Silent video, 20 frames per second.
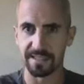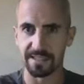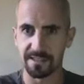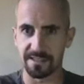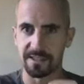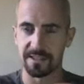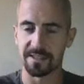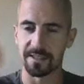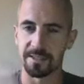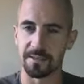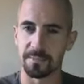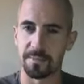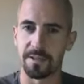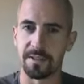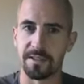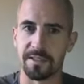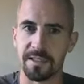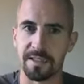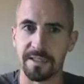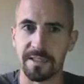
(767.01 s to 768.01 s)
so I could
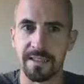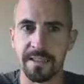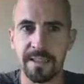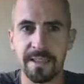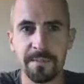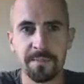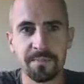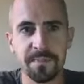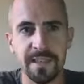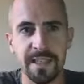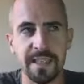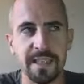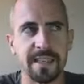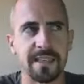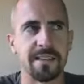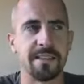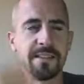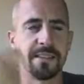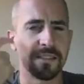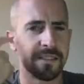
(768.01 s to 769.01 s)
upload it uh,
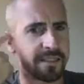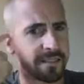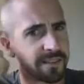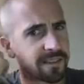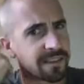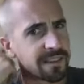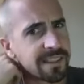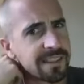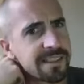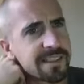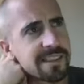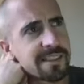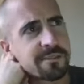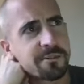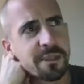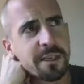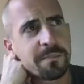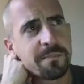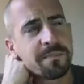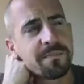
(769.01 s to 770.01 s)
onto
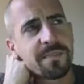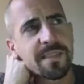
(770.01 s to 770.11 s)
Instagram.